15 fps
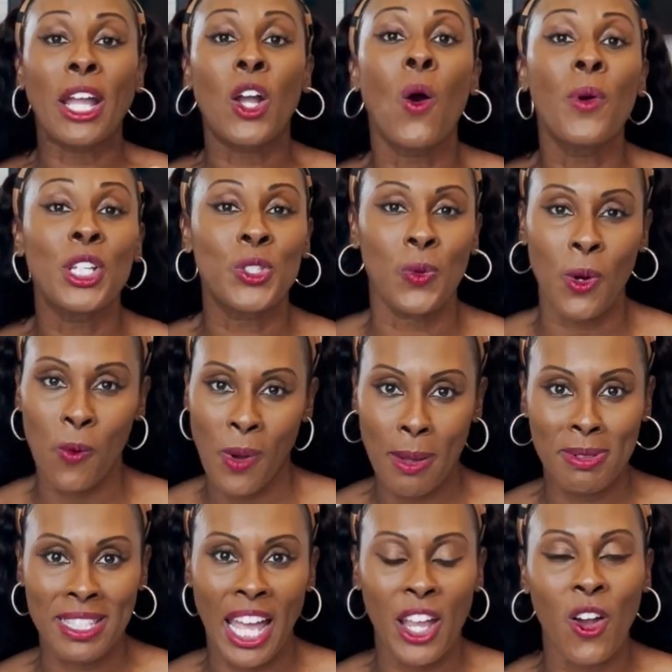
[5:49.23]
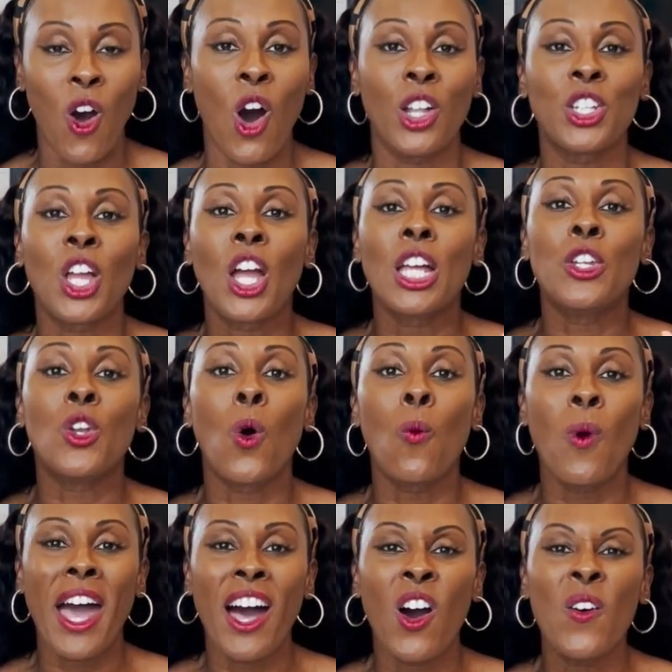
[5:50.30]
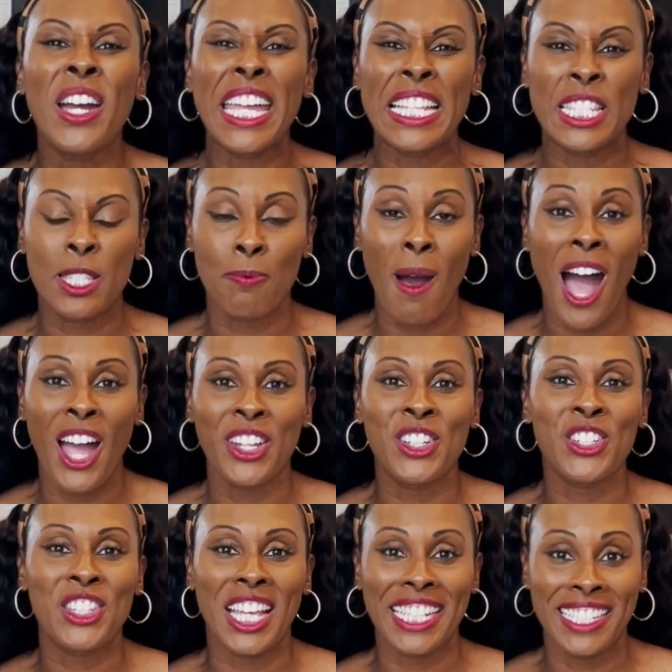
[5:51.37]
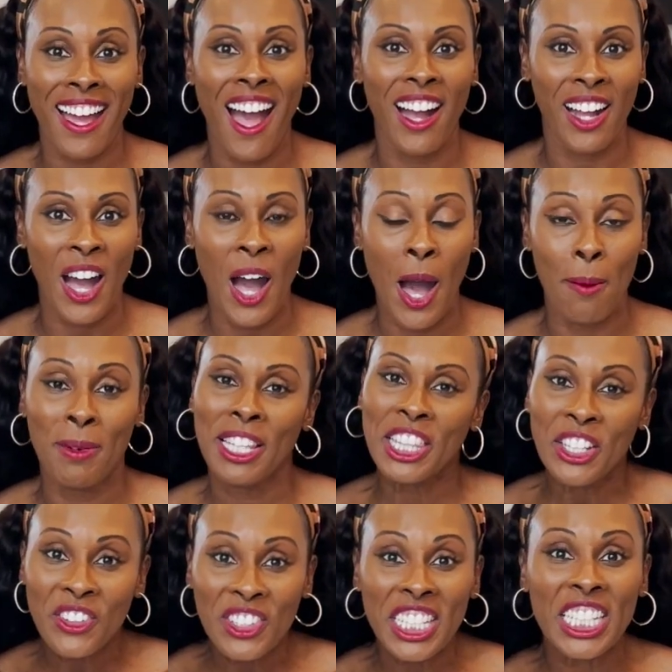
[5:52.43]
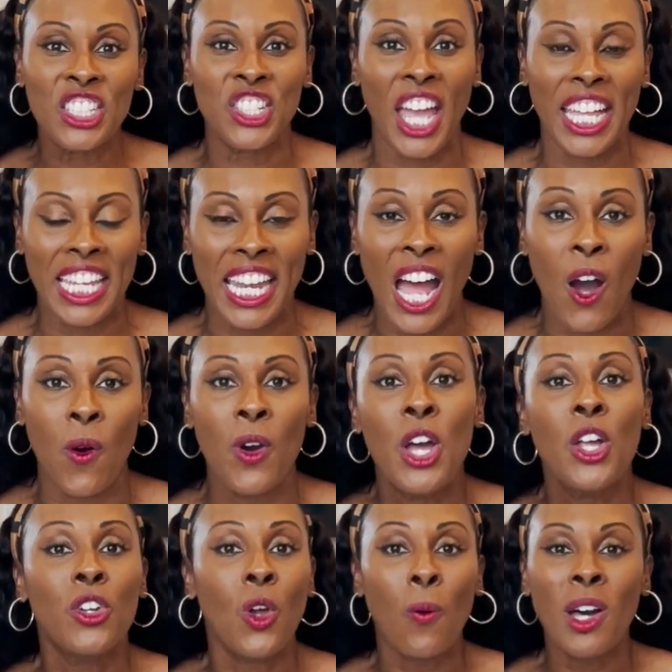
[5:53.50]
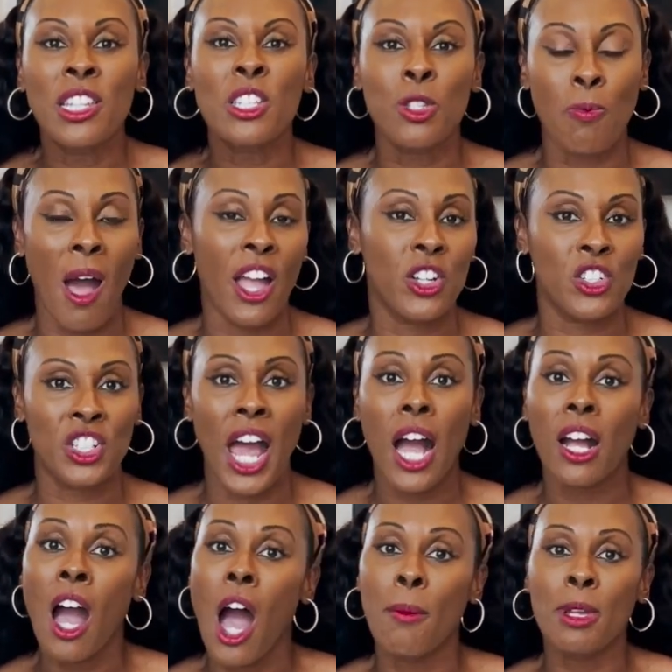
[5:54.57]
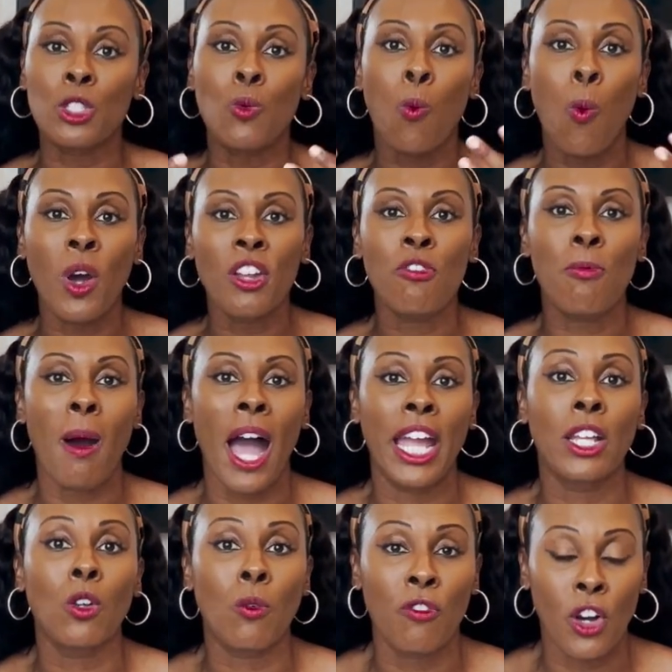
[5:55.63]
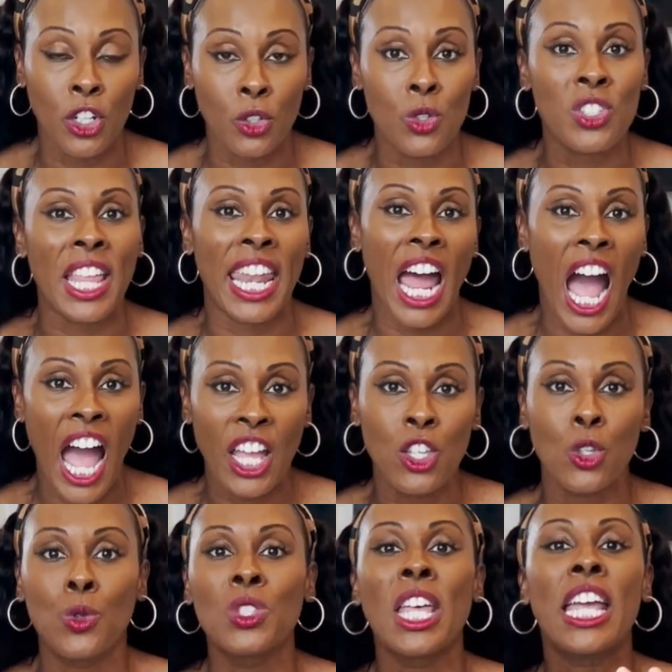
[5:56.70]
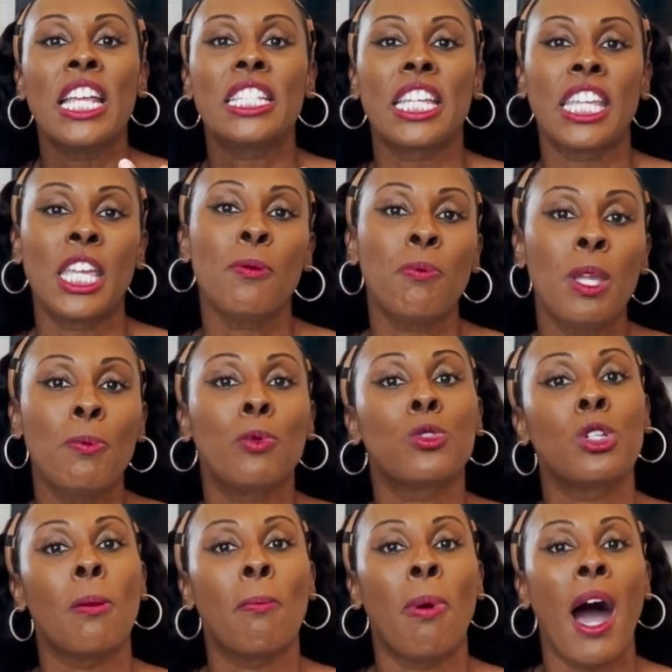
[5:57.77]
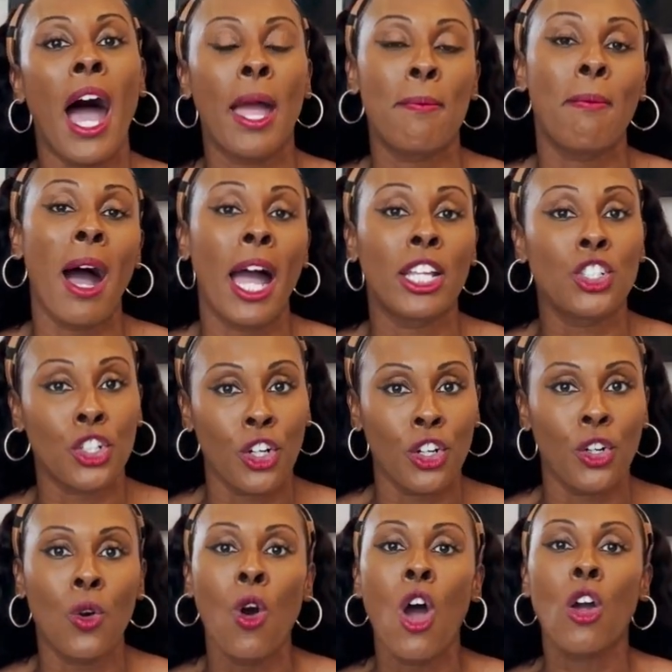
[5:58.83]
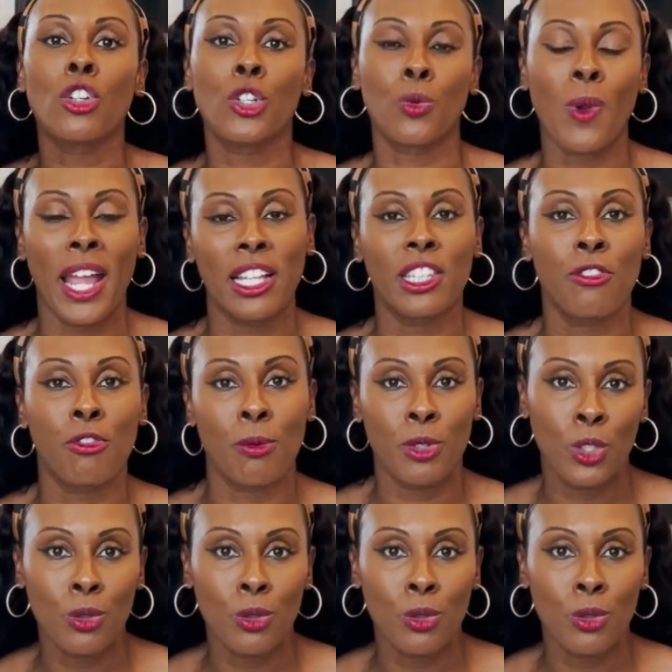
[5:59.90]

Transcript: by going to a website called noelinspires.com. Literally check it out. noelinspires.com is one of my funnels that I use to get people to buy my journal directly from